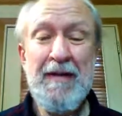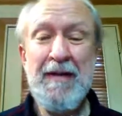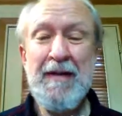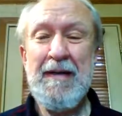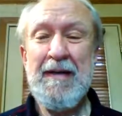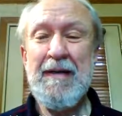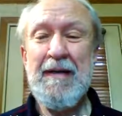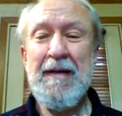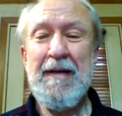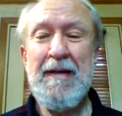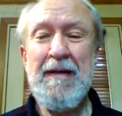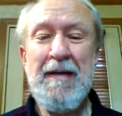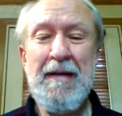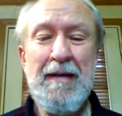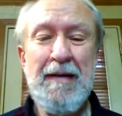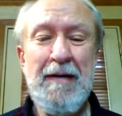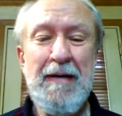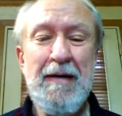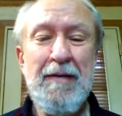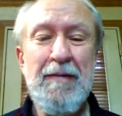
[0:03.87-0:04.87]
and
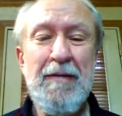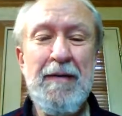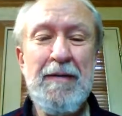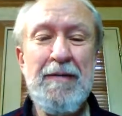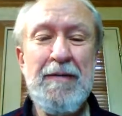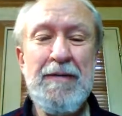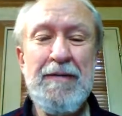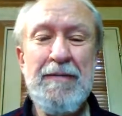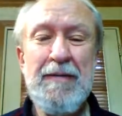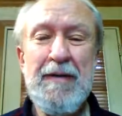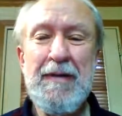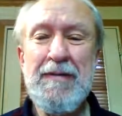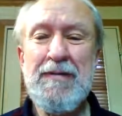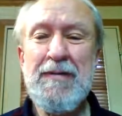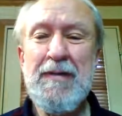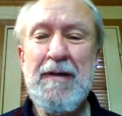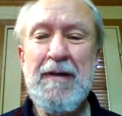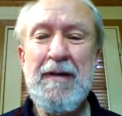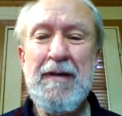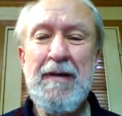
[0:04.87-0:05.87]
I want to address